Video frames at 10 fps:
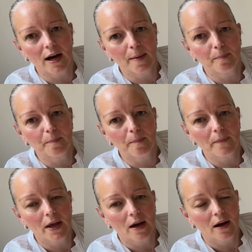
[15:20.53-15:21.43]

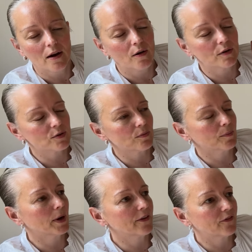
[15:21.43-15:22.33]
it's
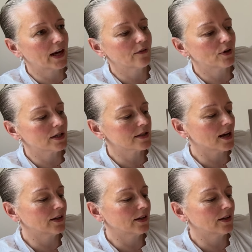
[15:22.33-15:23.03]
one of my favourites.